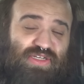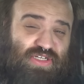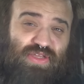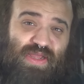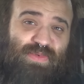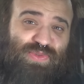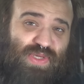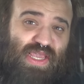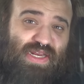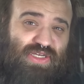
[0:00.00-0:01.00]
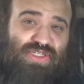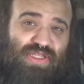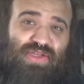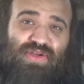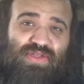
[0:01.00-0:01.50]
each other how much we hate each
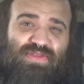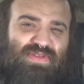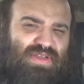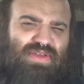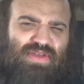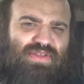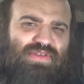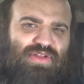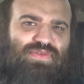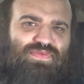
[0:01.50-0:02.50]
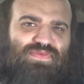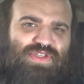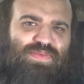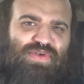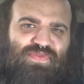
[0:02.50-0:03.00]
other, and
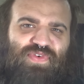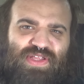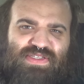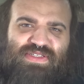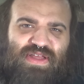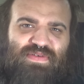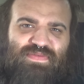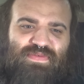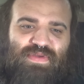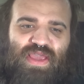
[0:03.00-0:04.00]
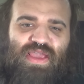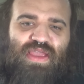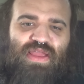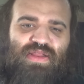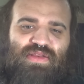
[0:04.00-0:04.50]
typical friend stuff.
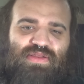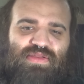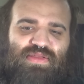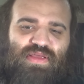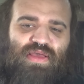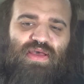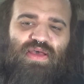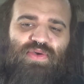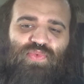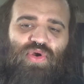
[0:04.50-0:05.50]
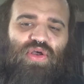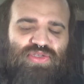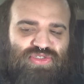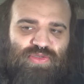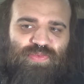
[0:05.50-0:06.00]
And we're all
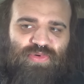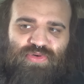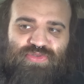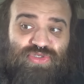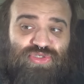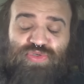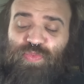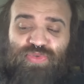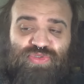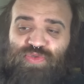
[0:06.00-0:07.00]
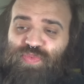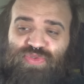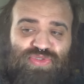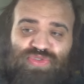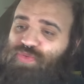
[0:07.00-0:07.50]
super
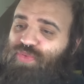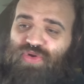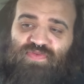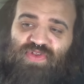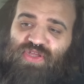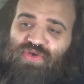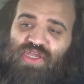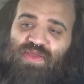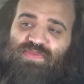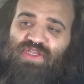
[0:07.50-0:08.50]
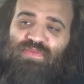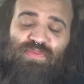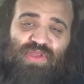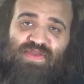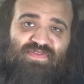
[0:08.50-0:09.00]
into video games. I've
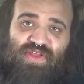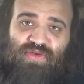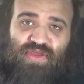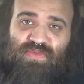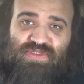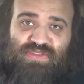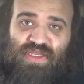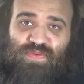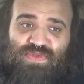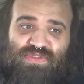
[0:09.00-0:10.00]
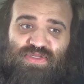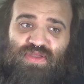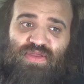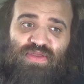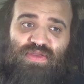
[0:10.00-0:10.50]
been playing video games since I was
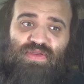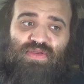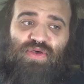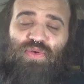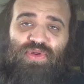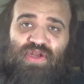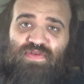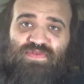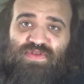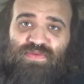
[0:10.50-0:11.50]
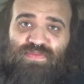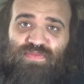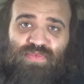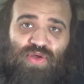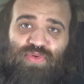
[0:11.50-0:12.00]
old enough to
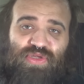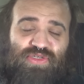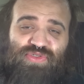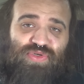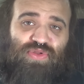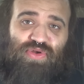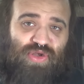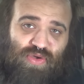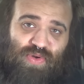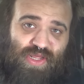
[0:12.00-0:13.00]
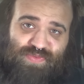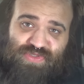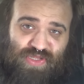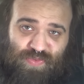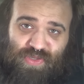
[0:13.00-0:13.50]
hold a controller and know what I was
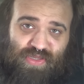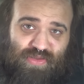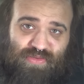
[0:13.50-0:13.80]
doing,